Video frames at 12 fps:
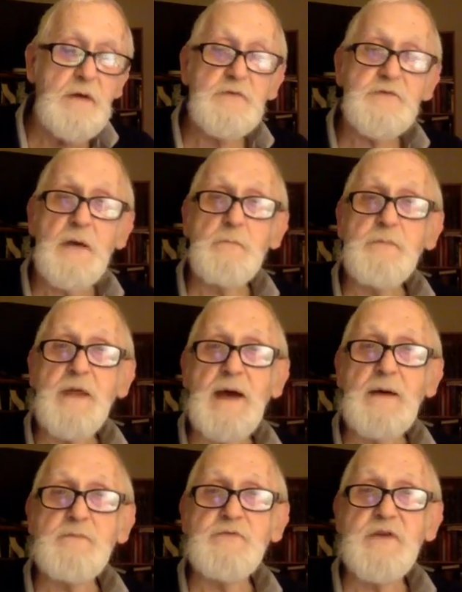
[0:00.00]

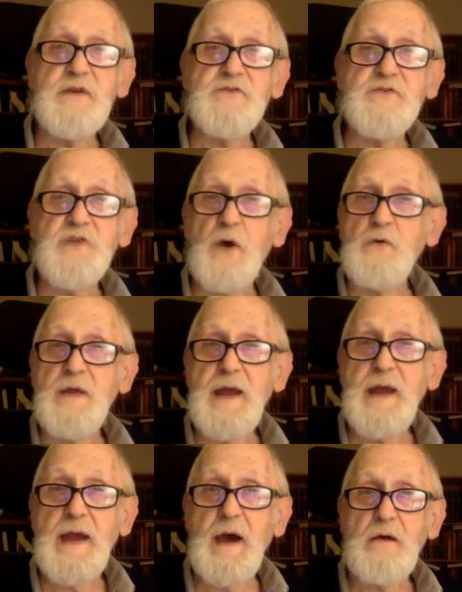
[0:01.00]
sometimes just
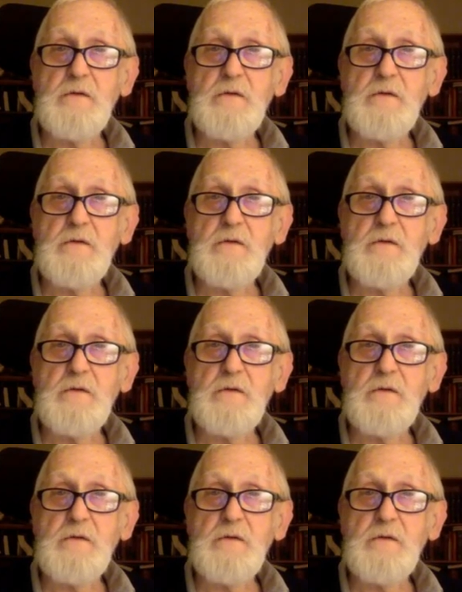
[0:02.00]
zoning out.